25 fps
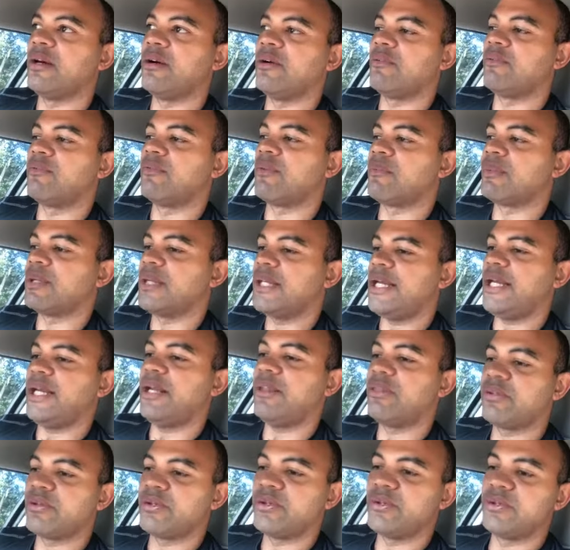from a lead
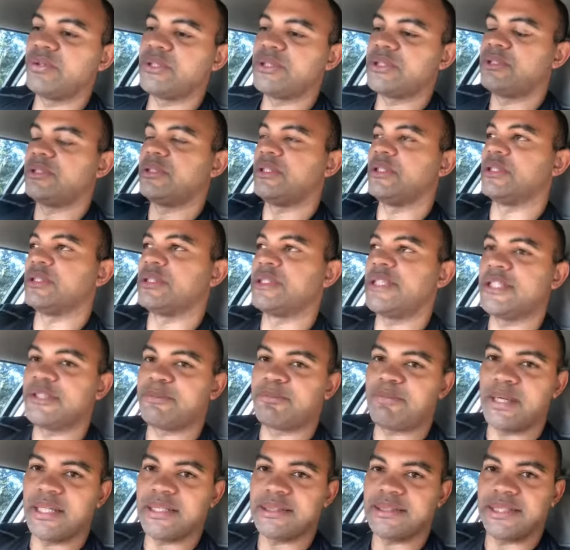through to your sales
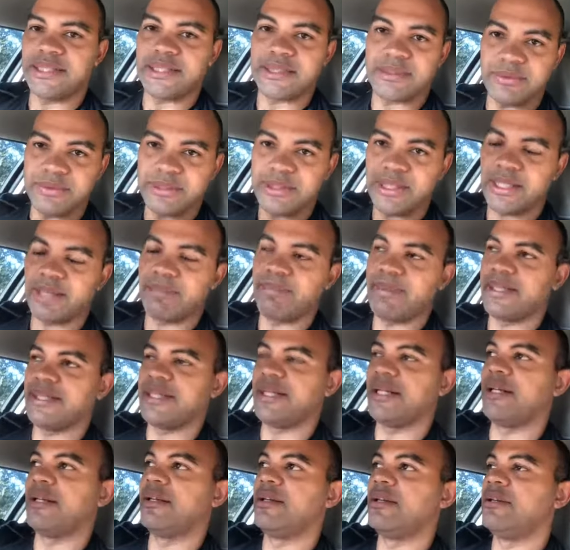process. We'll talk about
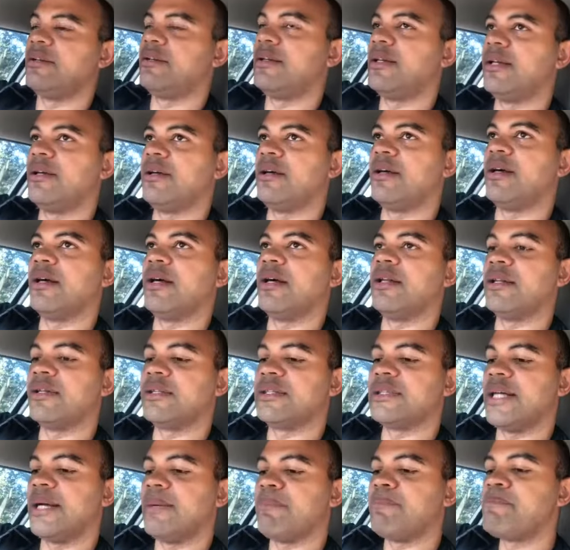that another
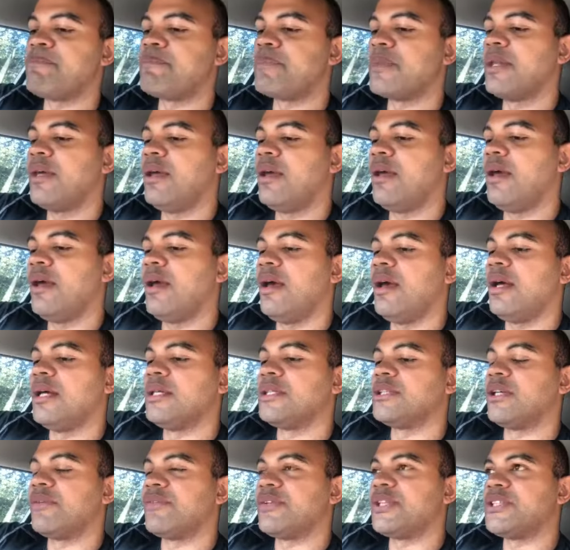time.
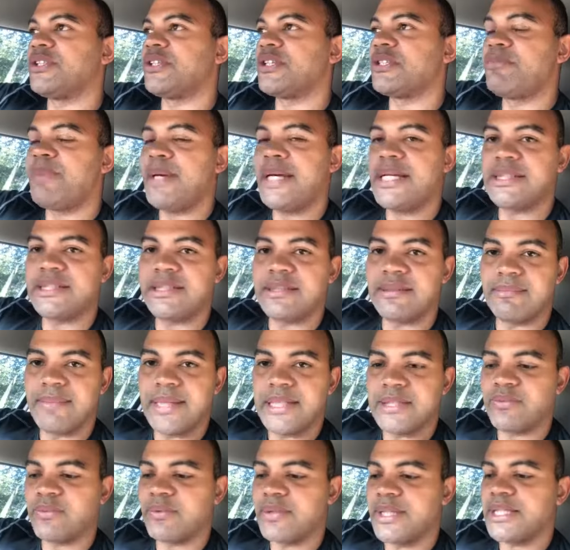So if you're service based,
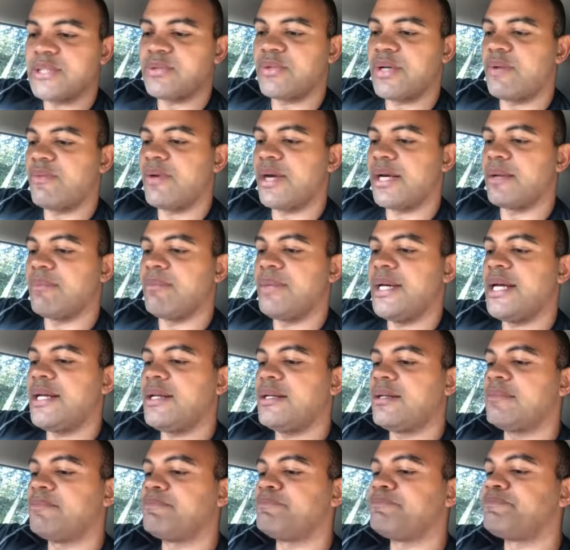that's what I recommend.
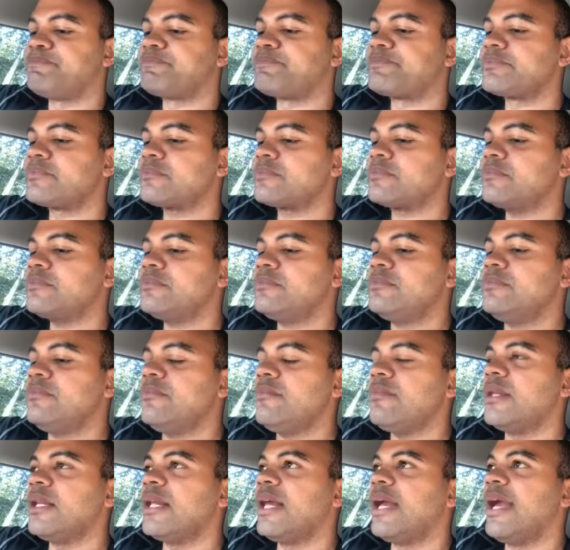
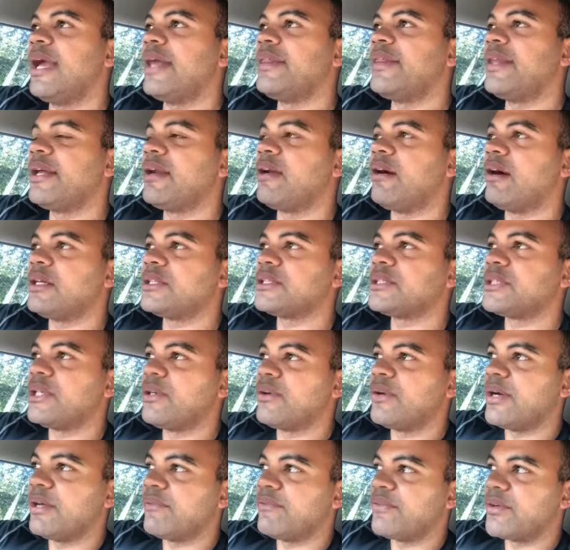And then also
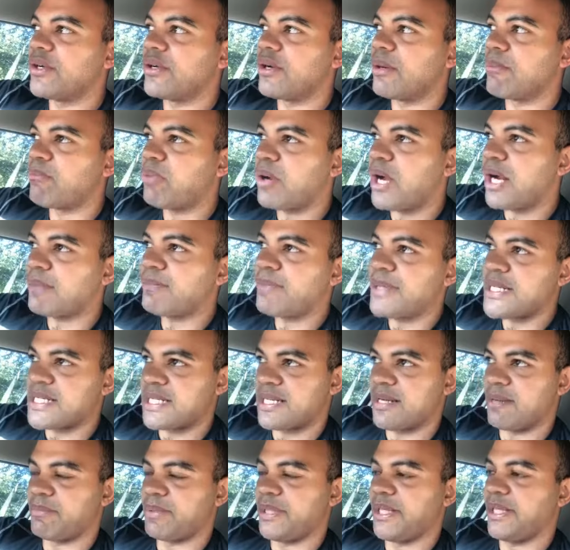if you're a product based
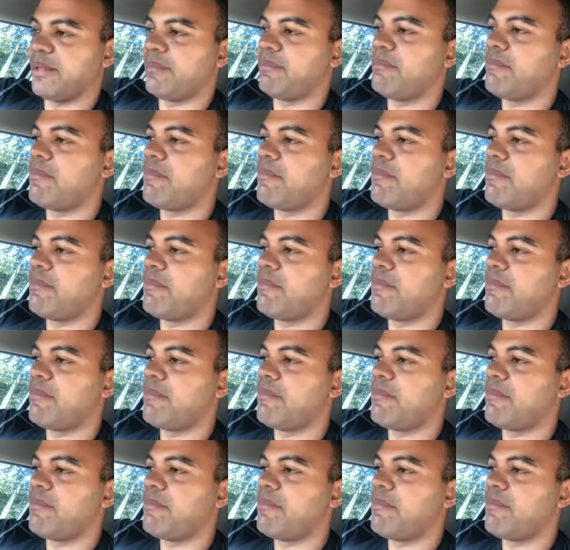company,